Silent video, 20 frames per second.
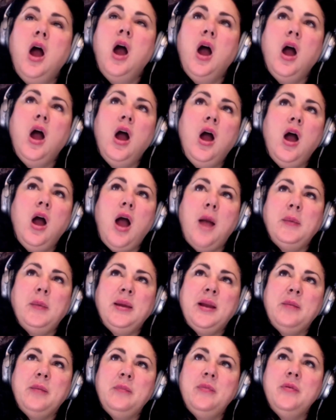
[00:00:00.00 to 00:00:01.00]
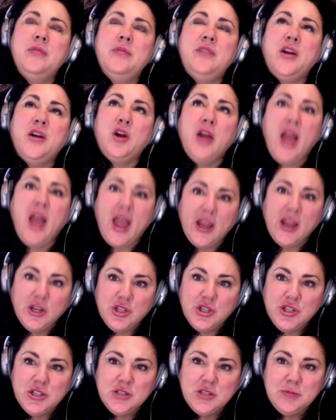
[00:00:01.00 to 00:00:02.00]
I mean, I'm a very
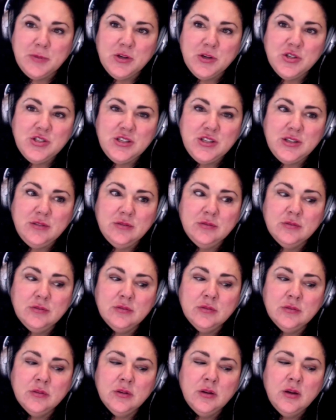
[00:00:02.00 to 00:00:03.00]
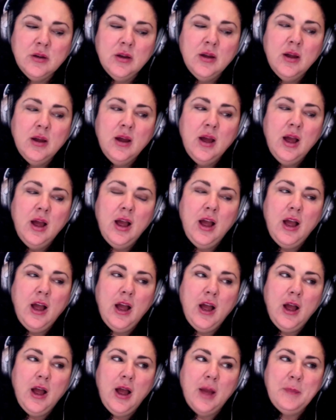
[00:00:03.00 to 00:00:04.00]
anxious person.
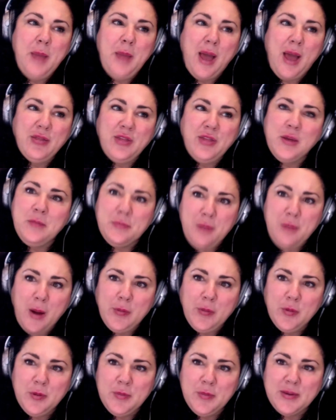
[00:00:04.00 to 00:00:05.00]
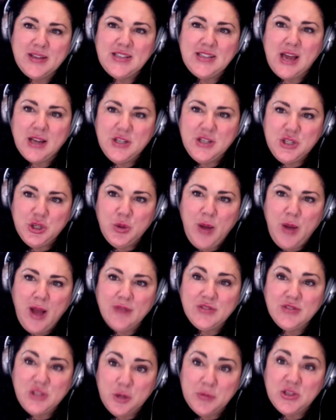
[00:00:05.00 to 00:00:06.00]
I think probably because I do
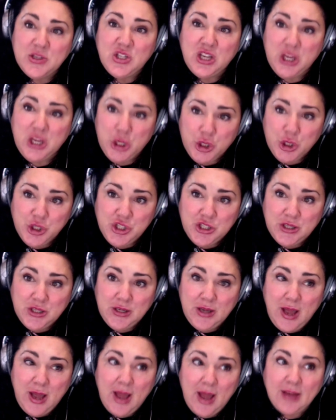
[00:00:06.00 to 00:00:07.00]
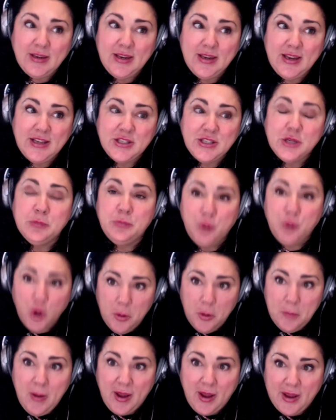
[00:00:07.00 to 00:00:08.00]
have so much energy, I need to
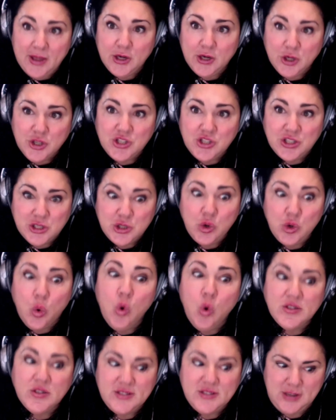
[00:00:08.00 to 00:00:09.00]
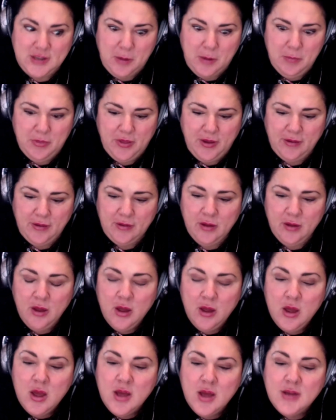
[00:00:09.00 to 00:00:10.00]
put my energy towards something.
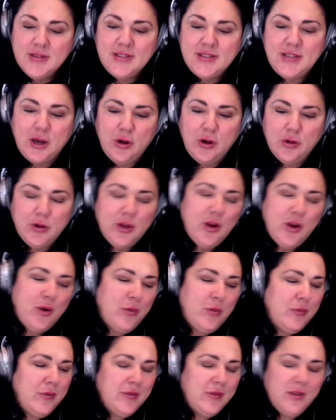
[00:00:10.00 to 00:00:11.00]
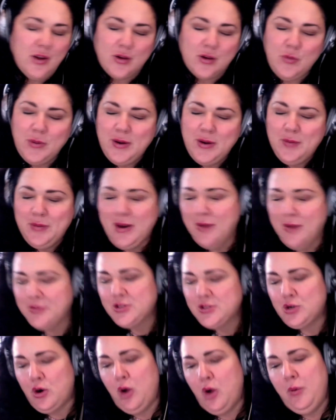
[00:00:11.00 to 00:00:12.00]
So, look, when I
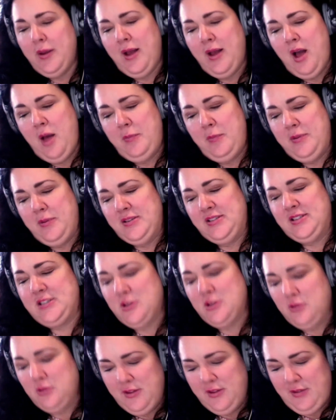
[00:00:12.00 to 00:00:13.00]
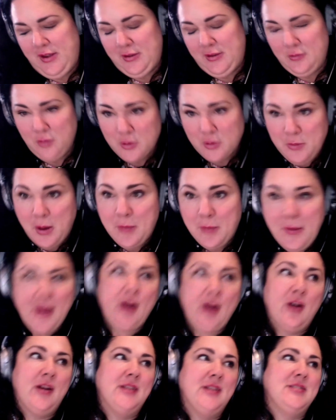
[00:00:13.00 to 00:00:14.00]
was growing up and still living with my
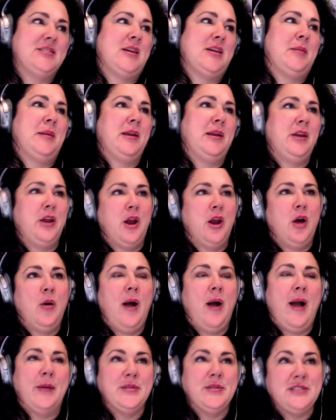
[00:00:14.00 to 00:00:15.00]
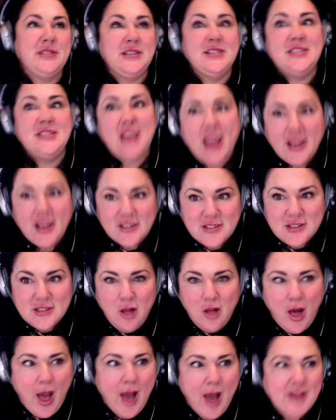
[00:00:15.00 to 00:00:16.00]
parents, I mean, I was in dance
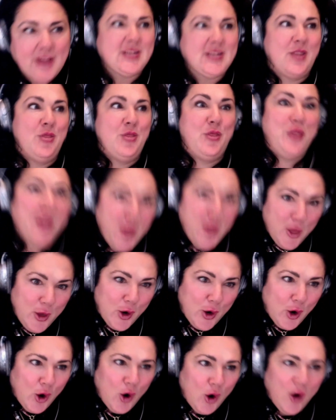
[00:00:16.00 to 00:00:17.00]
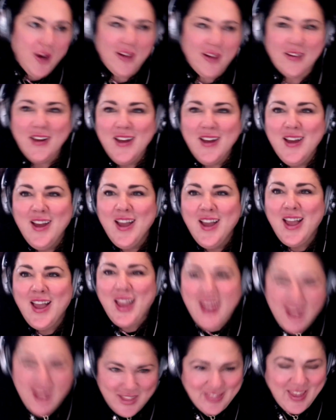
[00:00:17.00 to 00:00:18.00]
class and theater and
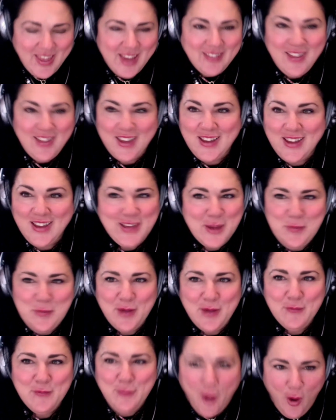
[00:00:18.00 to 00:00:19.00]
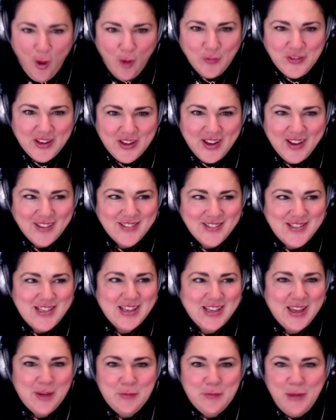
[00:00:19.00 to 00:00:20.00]
anything they could get me involved in
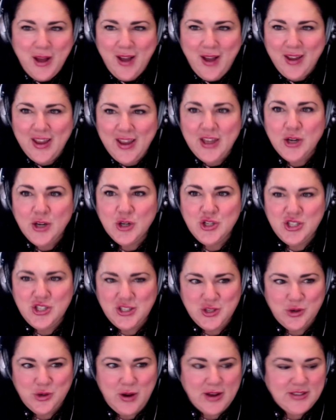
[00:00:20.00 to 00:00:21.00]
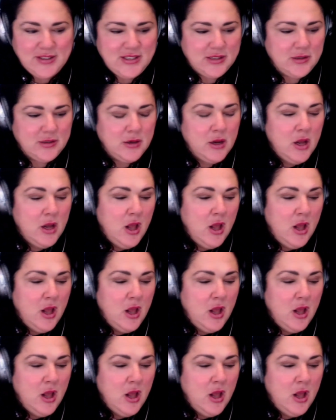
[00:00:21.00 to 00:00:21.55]
to get my energy directed.